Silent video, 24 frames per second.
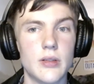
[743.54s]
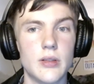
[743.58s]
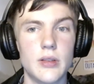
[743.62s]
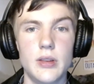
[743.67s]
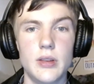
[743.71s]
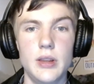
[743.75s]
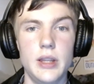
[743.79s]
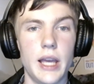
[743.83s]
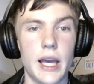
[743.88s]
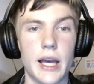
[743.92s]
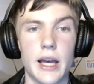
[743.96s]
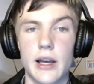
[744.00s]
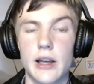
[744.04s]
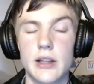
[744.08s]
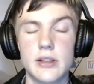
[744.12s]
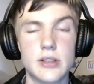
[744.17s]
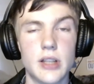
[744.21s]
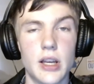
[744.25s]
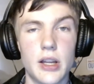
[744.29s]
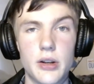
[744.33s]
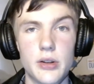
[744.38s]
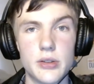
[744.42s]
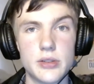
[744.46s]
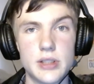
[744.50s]

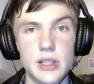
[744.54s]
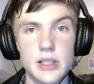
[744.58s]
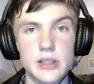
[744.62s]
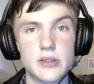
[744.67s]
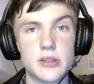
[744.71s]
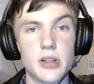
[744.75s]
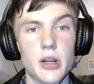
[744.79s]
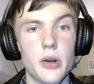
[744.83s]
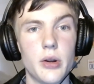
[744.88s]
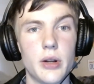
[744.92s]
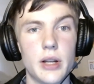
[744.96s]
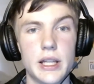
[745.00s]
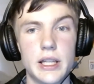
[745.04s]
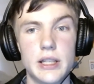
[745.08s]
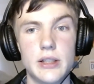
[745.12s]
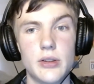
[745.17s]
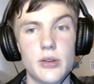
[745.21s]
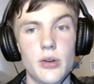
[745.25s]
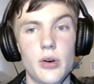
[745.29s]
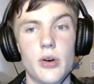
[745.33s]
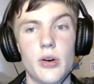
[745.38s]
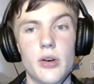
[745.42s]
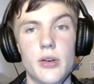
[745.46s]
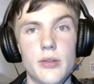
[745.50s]
Aternos is totally
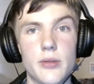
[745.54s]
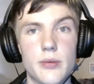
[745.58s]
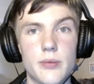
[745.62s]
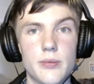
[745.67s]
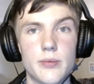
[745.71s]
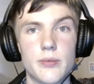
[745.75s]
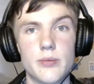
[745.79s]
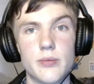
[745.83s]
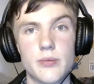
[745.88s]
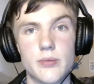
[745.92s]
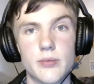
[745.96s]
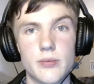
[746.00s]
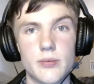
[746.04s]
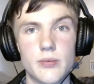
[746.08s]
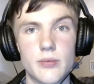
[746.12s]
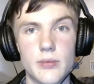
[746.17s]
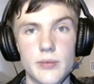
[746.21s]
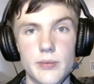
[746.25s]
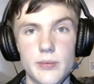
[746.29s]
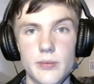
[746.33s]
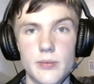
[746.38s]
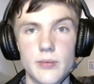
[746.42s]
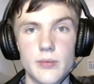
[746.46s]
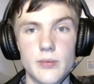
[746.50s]
not
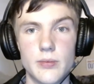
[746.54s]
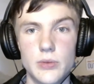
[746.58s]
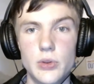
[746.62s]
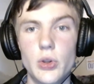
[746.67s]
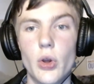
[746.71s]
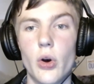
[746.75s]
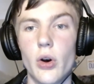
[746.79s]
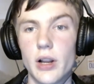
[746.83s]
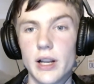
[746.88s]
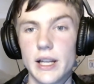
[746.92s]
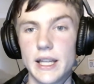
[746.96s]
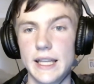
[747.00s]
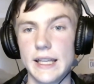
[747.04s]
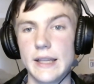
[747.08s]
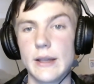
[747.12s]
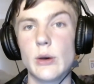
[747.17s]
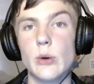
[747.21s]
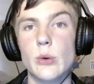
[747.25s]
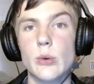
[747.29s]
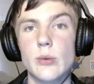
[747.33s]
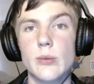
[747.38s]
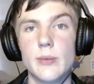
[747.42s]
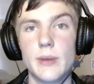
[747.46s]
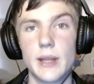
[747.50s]

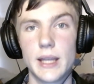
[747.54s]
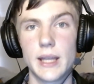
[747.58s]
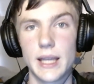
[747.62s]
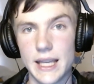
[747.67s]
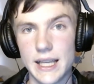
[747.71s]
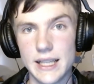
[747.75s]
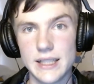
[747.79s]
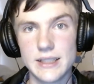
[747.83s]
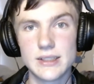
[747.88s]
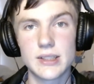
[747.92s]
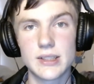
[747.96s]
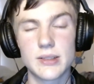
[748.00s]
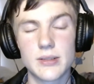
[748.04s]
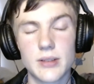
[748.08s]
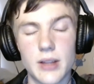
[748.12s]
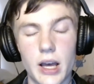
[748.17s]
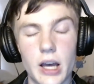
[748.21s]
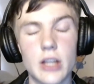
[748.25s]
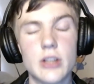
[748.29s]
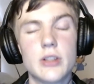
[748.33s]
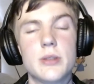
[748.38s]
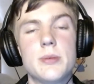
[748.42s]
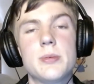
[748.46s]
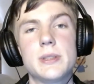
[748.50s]
illegal. It is
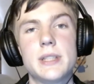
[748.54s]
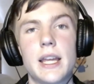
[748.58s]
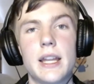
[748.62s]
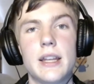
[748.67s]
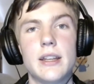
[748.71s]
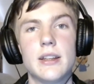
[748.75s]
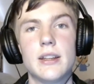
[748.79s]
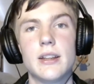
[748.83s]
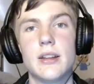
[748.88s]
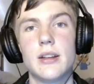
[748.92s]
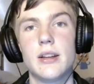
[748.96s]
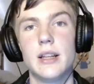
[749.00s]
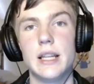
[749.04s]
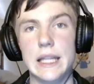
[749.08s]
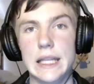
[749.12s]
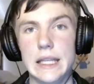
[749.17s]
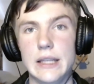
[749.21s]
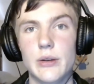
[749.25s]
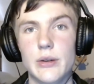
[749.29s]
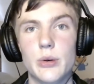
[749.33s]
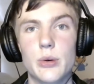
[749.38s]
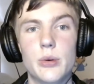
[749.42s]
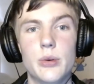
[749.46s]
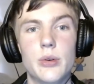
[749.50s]
100%
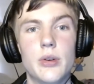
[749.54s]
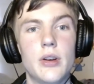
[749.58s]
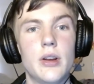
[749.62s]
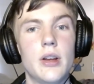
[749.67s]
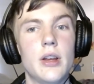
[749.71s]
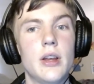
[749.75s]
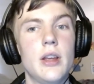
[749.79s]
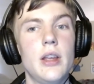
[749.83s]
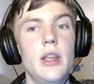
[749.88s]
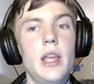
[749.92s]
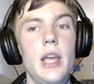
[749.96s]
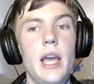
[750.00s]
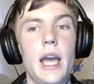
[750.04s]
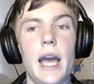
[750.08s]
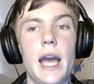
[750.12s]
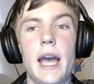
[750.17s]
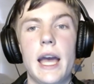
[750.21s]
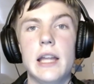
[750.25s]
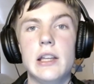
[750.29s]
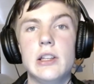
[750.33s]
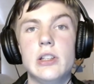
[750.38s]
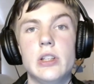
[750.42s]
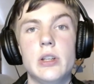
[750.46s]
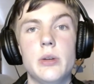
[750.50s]
legal,
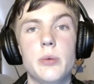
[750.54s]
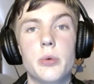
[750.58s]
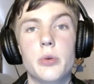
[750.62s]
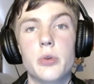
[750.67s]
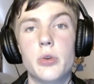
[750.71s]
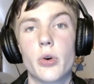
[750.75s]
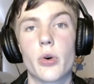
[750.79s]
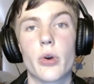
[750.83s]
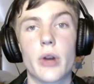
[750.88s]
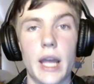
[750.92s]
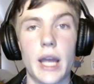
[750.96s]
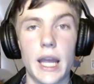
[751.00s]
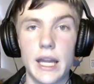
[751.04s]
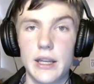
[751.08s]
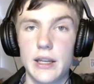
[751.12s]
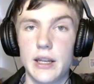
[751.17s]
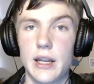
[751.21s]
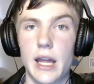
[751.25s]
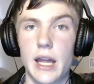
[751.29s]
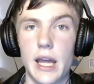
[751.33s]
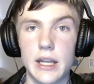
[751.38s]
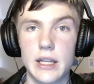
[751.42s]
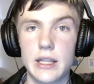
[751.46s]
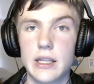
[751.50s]
and you will not get in
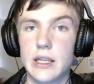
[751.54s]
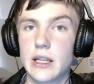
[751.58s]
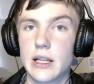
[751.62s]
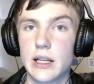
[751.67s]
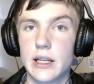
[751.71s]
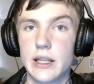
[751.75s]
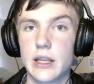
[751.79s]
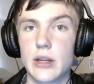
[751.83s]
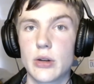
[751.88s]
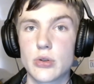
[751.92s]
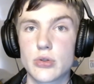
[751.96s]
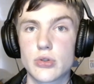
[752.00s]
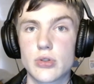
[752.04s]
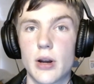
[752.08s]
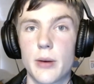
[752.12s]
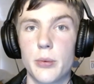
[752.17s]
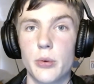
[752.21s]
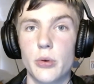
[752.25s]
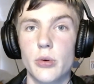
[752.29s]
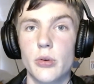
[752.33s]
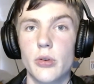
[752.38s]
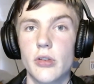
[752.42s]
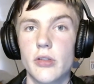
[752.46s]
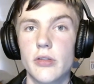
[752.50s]
any legal
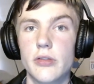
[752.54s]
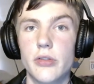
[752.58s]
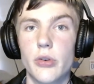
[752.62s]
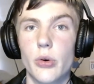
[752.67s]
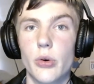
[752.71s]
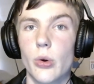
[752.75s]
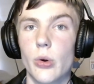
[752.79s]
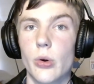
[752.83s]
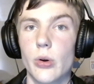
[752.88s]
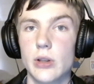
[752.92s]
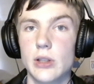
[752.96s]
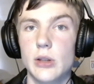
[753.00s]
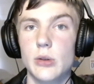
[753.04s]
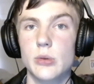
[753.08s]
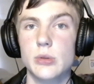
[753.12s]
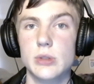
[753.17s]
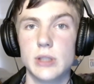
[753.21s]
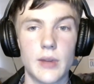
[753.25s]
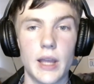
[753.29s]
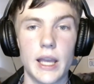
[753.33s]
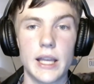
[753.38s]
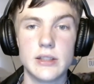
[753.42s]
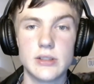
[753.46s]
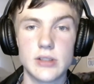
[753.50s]
trouble for
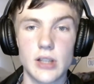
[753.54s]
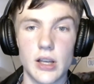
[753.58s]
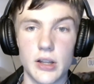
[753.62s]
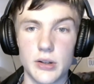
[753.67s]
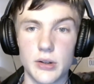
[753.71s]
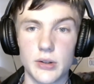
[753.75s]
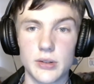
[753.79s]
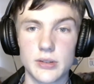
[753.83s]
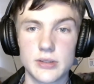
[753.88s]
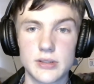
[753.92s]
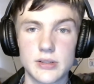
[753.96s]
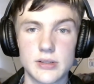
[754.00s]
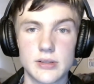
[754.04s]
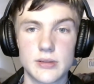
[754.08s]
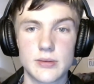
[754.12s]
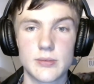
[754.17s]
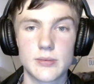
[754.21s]
using Aternos.